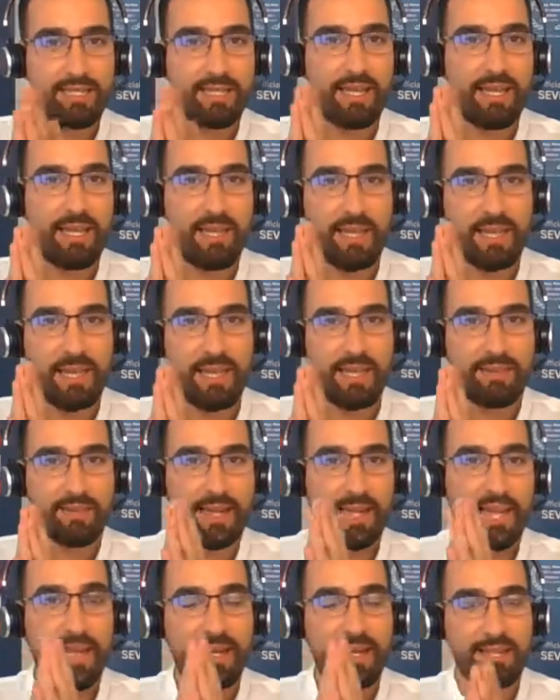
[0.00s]

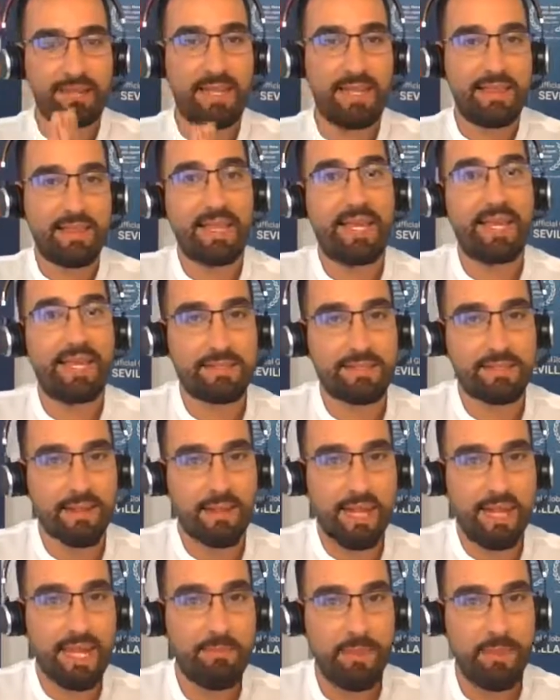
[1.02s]
they are sending us
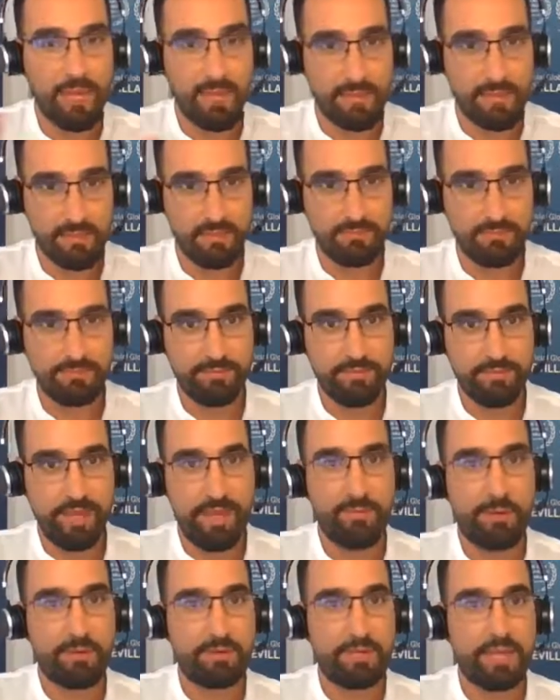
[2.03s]
emails
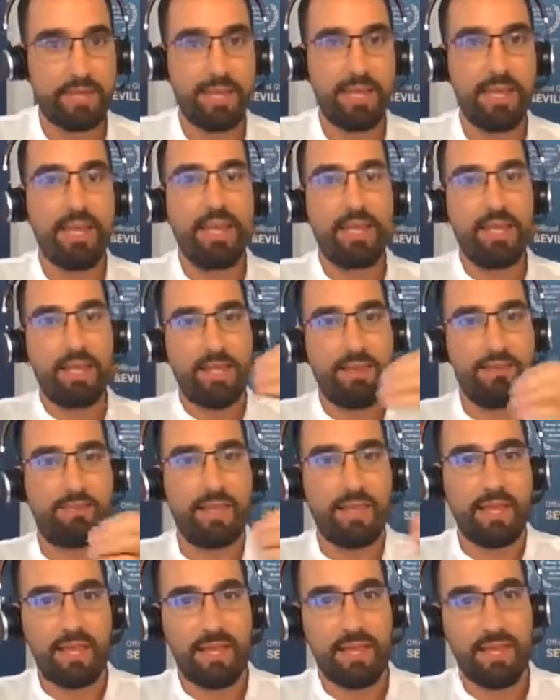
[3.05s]
about if
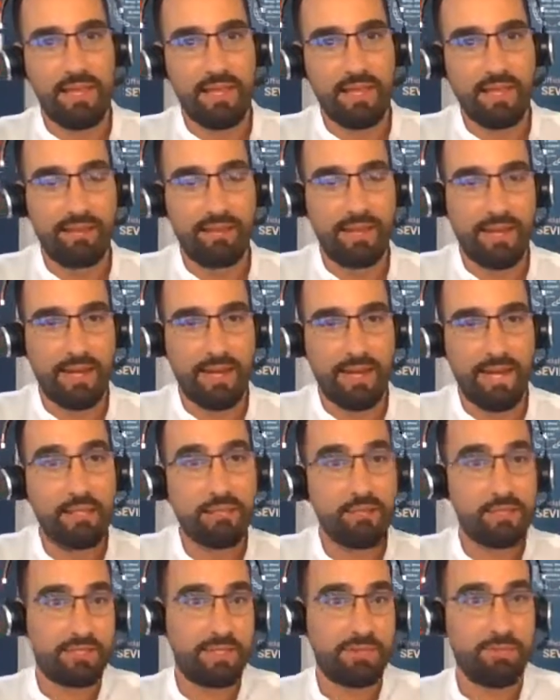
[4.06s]
the
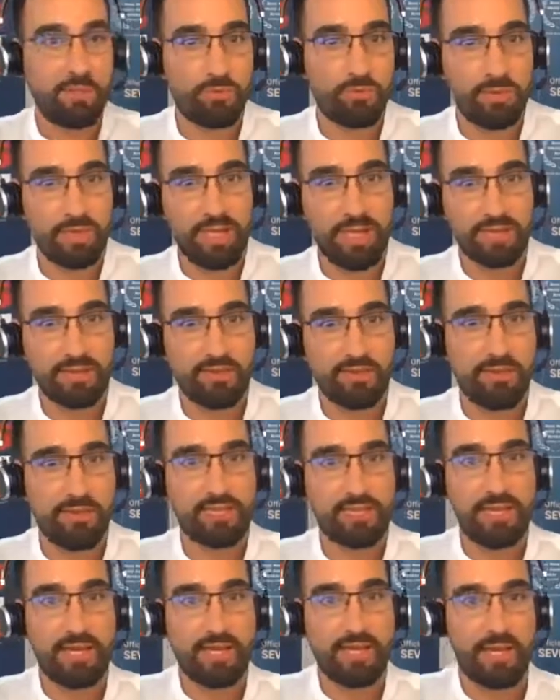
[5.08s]
relationship between
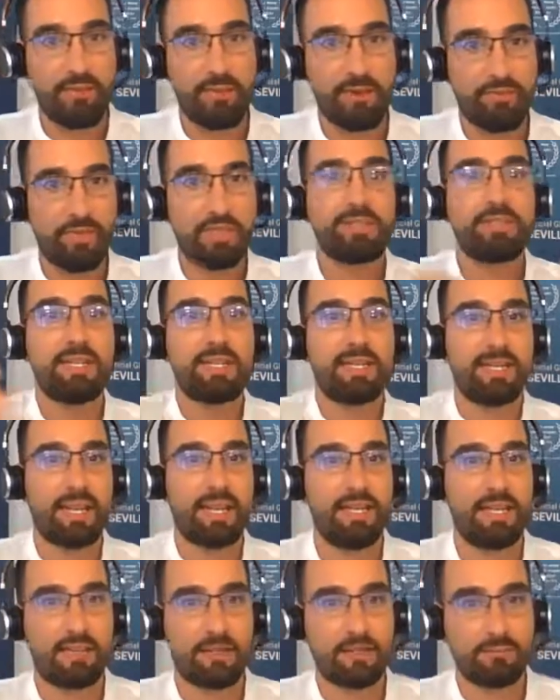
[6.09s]
CFX and EverFX is
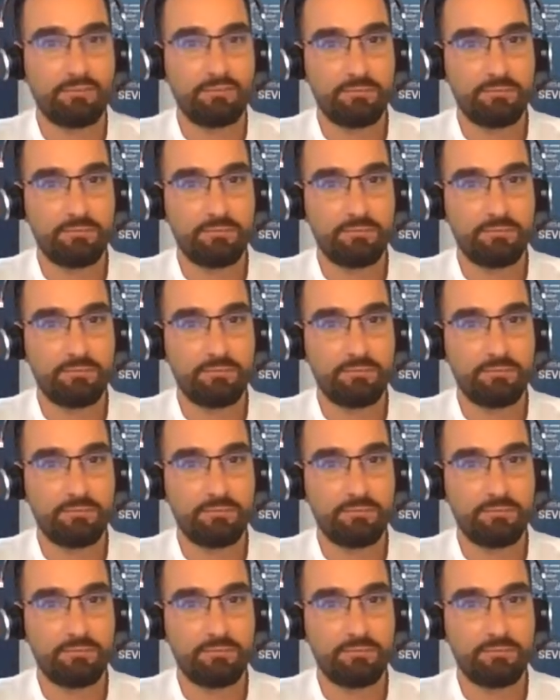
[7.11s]
legit.